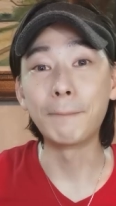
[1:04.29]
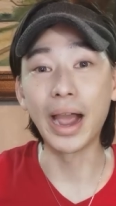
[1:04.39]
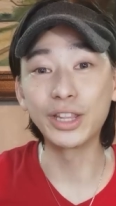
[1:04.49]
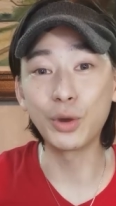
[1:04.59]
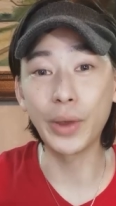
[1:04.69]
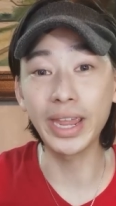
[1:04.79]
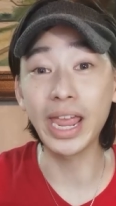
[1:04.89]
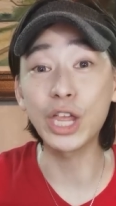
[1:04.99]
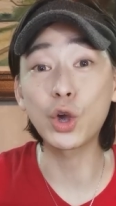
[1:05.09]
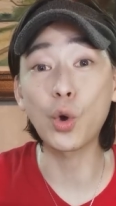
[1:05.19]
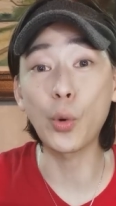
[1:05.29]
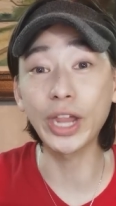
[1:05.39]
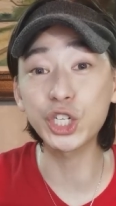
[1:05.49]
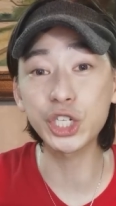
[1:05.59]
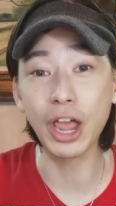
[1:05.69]
By the way, a
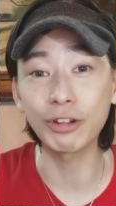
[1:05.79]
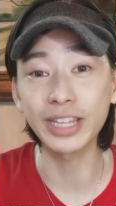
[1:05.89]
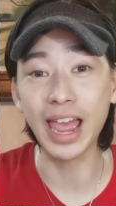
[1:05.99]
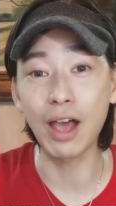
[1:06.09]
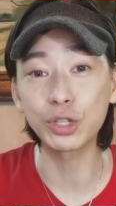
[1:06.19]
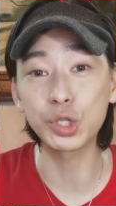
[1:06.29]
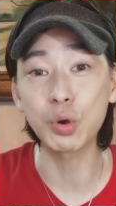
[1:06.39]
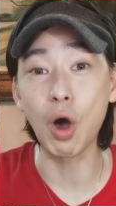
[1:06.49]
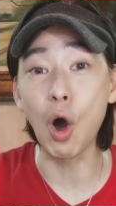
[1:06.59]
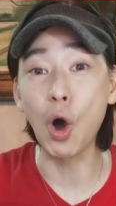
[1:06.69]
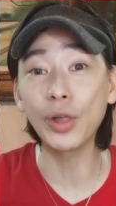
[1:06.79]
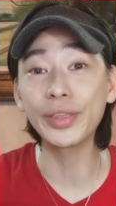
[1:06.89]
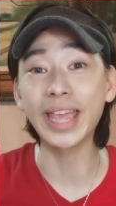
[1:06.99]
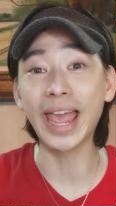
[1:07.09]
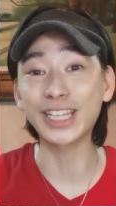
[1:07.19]
quick shout out to all
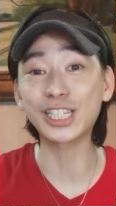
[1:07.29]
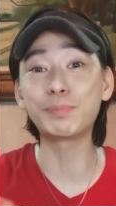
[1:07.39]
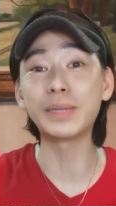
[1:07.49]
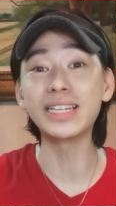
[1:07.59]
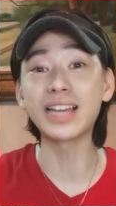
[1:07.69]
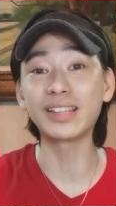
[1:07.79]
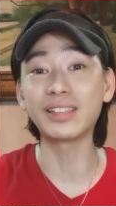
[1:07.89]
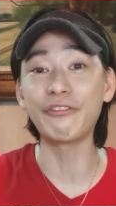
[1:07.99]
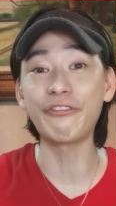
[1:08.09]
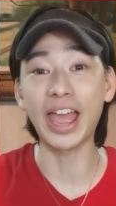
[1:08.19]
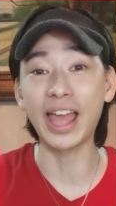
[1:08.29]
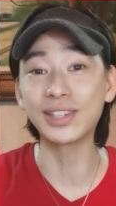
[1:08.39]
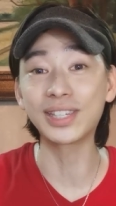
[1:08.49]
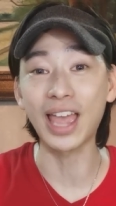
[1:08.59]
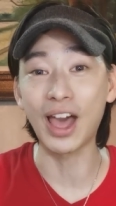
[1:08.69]
the SB19
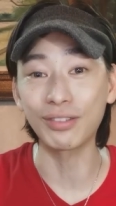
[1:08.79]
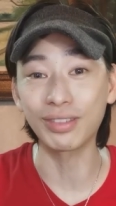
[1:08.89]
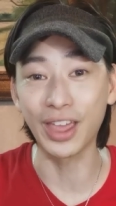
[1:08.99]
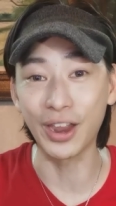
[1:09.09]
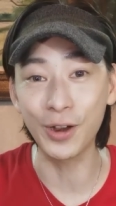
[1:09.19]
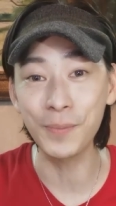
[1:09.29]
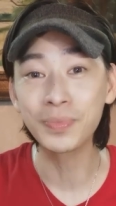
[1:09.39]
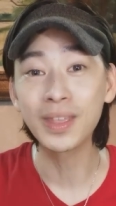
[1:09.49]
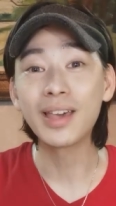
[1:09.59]
fans out there.